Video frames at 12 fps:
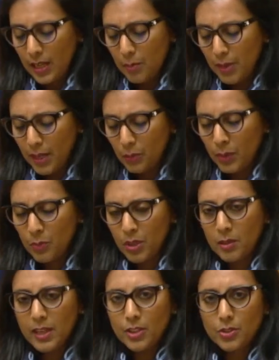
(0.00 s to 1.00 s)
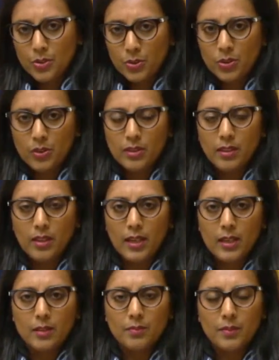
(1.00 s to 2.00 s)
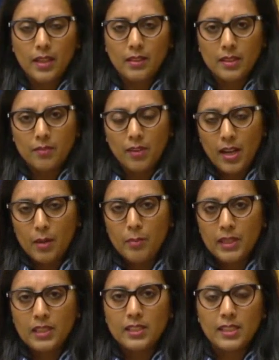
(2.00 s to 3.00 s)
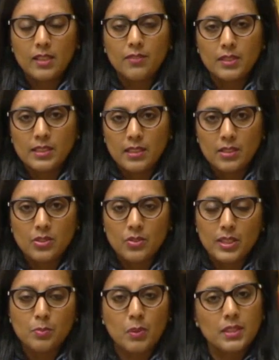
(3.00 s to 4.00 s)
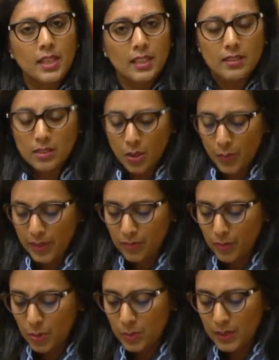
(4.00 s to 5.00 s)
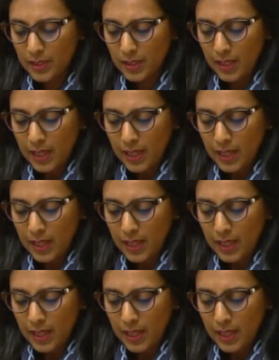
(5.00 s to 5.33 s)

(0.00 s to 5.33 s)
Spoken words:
but we want to ensure that the viability of this industry is protected going forward.